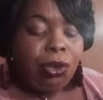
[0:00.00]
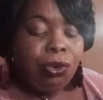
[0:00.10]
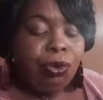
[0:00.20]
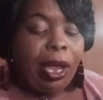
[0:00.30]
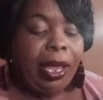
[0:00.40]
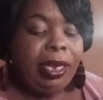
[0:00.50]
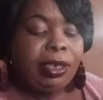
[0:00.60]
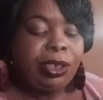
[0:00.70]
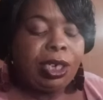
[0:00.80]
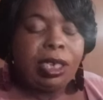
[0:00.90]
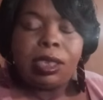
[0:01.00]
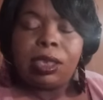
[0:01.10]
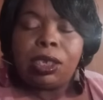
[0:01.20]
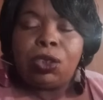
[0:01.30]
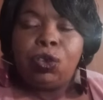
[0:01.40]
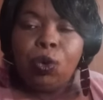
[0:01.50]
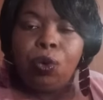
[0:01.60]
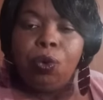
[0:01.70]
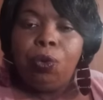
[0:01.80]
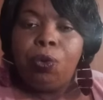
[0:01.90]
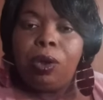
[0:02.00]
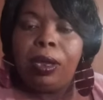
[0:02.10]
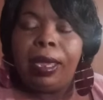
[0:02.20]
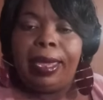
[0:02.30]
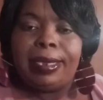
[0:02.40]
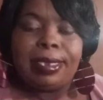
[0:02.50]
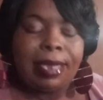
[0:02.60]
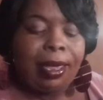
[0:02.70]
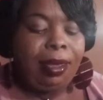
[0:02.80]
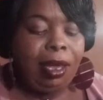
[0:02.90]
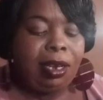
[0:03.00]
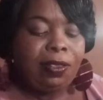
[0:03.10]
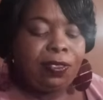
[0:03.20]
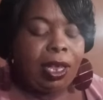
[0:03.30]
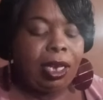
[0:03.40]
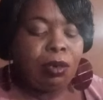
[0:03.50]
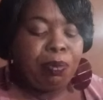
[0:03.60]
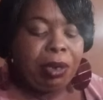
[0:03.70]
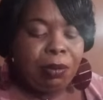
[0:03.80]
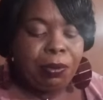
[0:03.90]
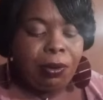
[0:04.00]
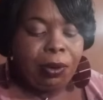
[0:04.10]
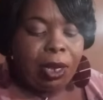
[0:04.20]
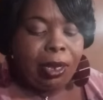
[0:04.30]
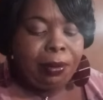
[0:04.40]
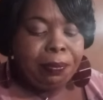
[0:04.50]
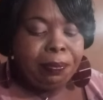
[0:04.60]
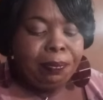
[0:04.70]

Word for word: you can't just do and say anything to people, okay?